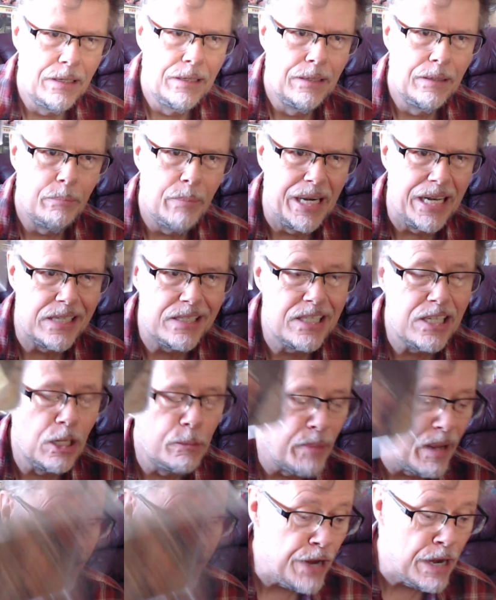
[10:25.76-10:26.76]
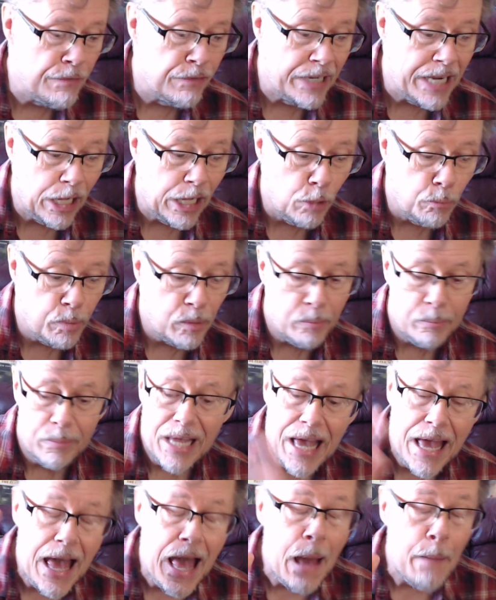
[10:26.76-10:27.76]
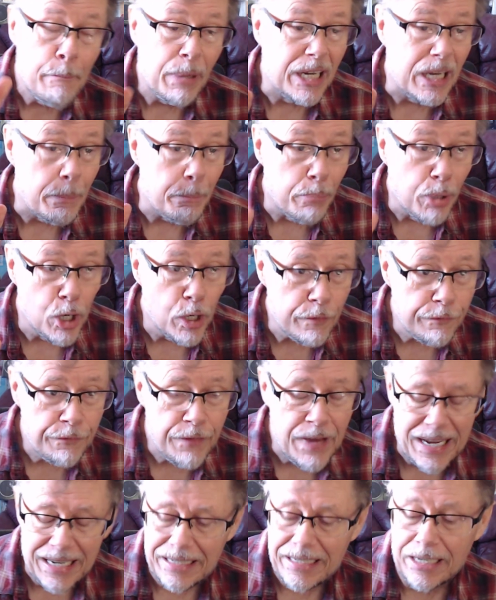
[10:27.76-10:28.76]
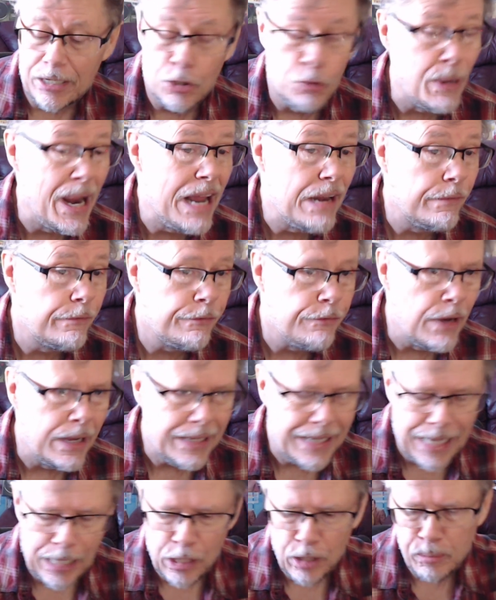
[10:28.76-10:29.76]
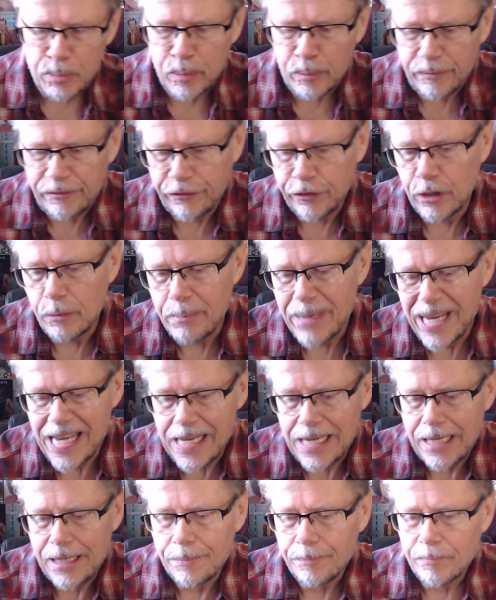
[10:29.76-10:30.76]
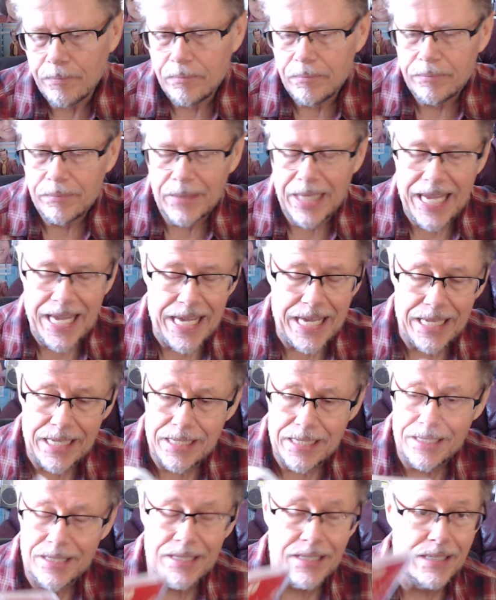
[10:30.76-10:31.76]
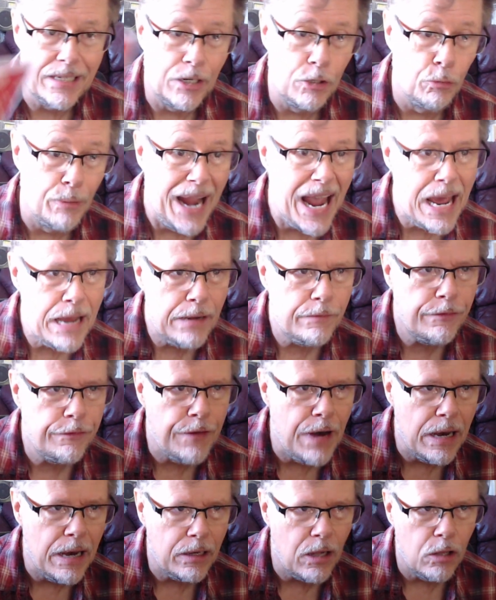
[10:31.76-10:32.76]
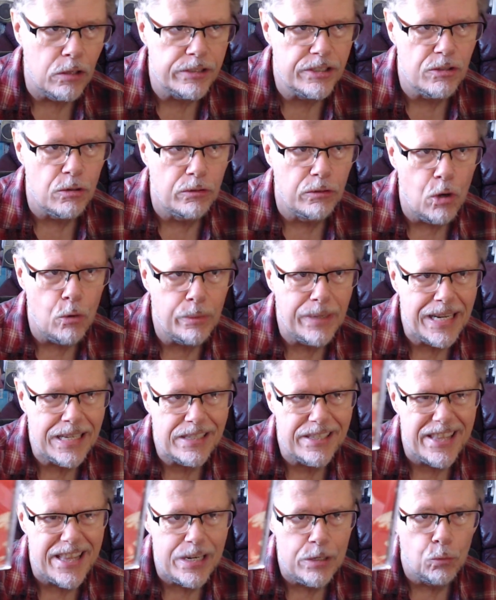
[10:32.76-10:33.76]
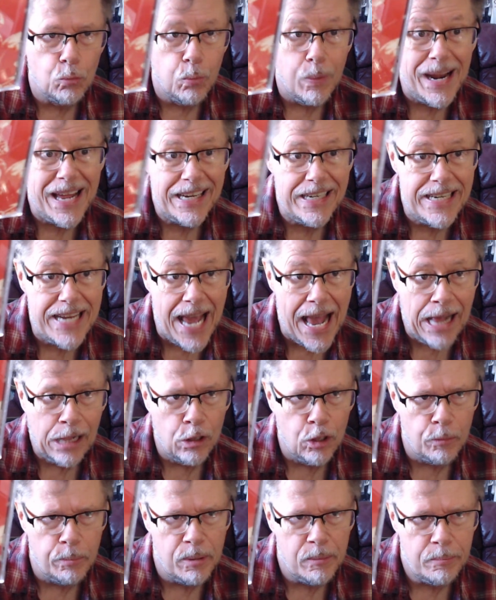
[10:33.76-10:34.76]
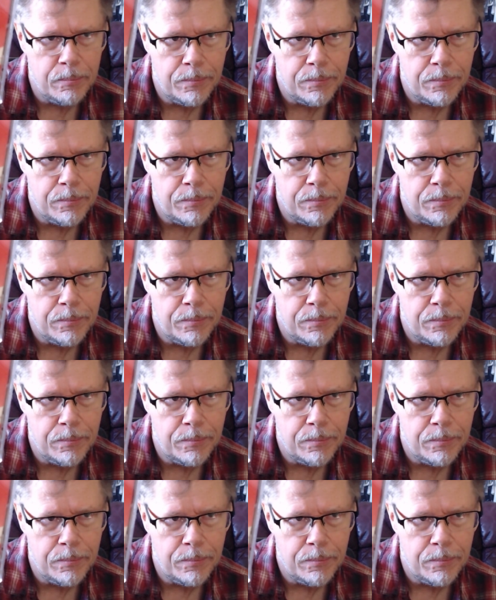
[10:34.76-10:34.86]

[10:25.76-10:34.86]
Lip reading: But it's still my favorite album. But a perfect Grand Funk album for me is Grand Funk, also known as the Red Album.